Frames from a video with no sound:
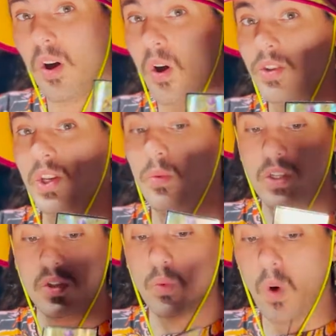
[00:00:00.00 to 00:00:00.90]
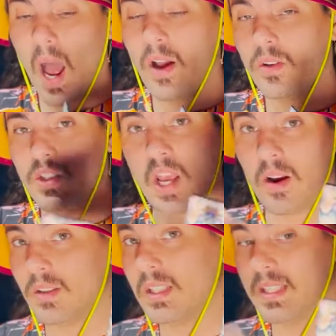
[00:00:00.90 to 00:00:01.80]
also, which is wild. Shout
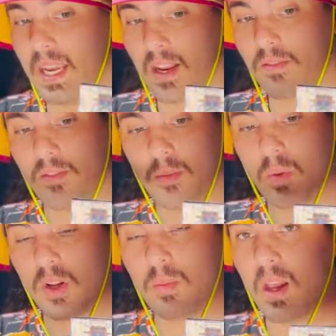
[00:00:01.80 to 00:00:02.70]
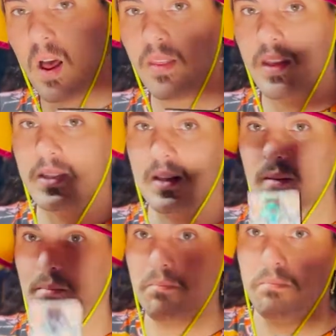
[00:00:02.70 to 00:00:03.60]
out to Dane for putting me on this
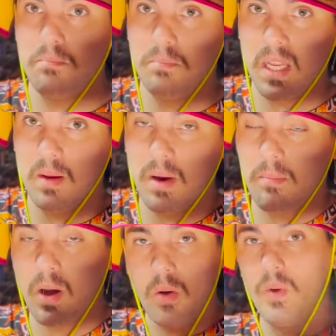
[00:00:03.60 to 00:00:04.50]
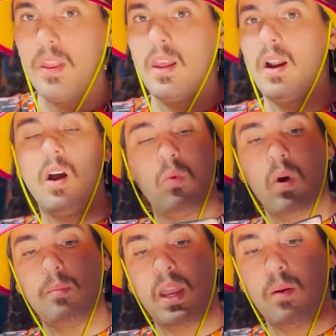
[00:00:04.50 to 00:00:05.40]
and beating my butt with it on
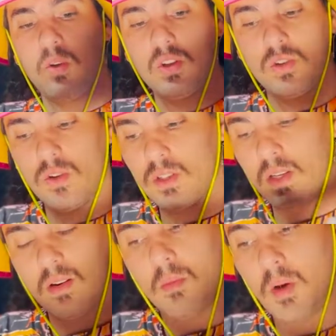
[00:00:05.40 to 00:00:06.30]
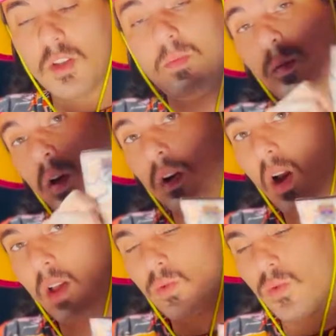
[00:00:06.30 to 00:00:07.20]
webcam regionals, and a bunch of people on
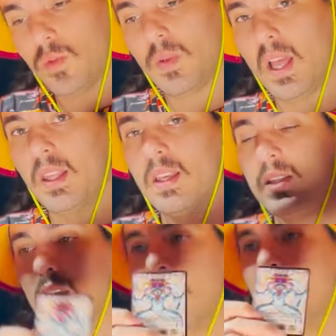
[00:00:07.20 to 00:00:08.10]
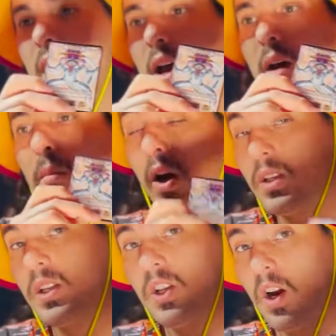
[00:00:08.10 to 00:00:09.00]
Crossroads were playing this.
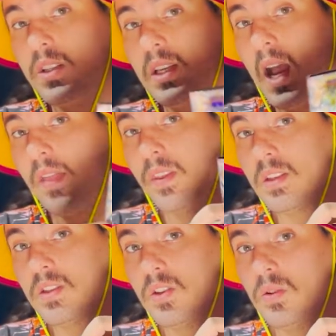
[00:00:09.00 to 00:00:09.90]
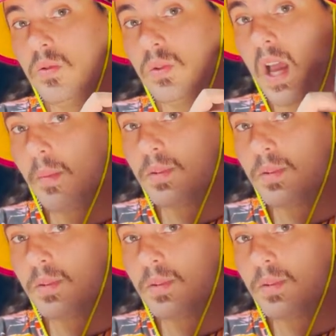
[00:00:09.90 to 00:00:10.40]
Marcus Kantarsi got this to top